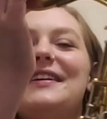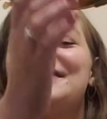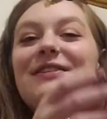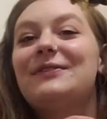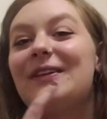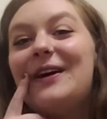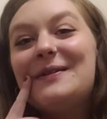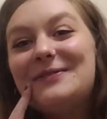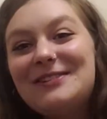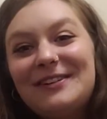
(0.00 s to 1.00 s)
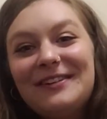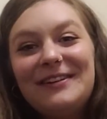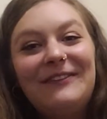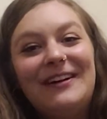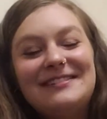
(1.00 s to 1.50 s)
So for the embouchure,
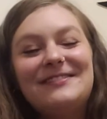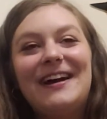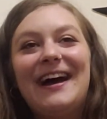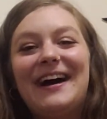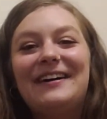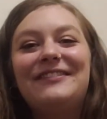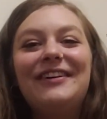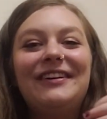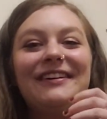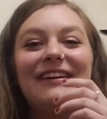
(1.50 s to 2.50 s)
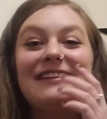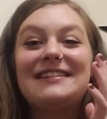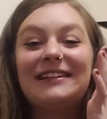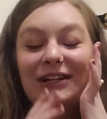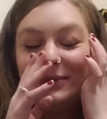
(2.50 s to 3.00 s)
you want to have, it's
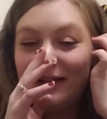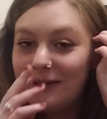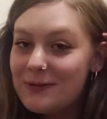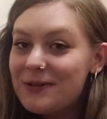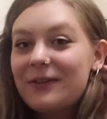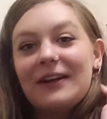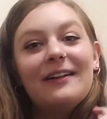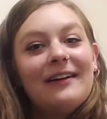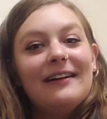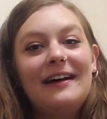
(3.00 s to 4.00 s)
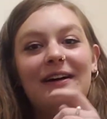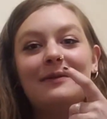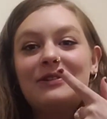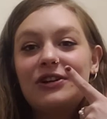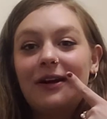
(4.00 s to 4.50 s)
a little bit looser than clarinet
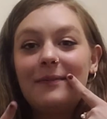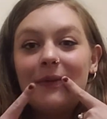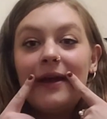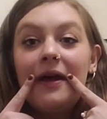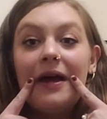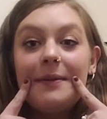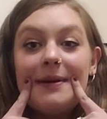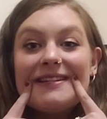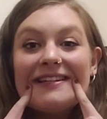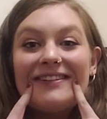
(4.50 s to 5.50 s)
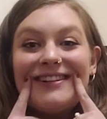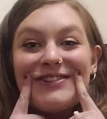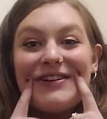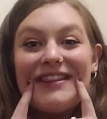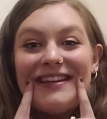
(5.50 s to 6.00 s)
embouchure. Basically
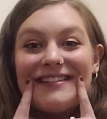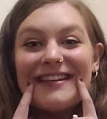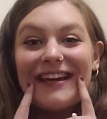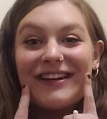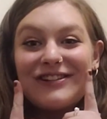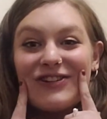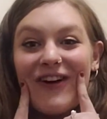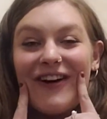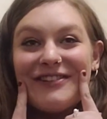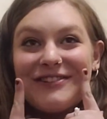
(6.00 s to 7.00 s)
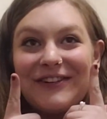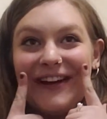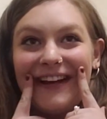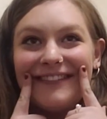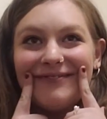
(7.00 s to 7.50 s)
treat these like a
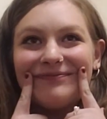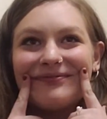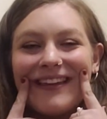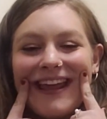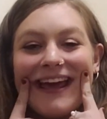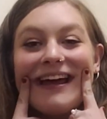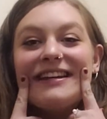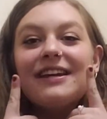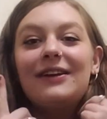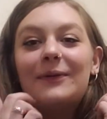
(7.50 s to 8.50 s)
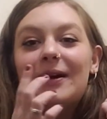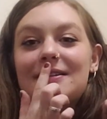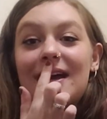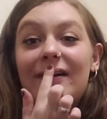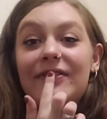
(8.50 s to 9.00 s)
drawstring, and you want
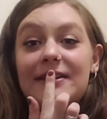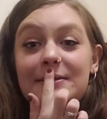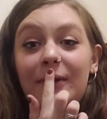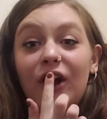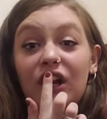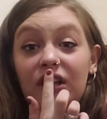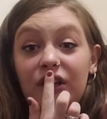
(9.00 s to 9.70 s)
to have this part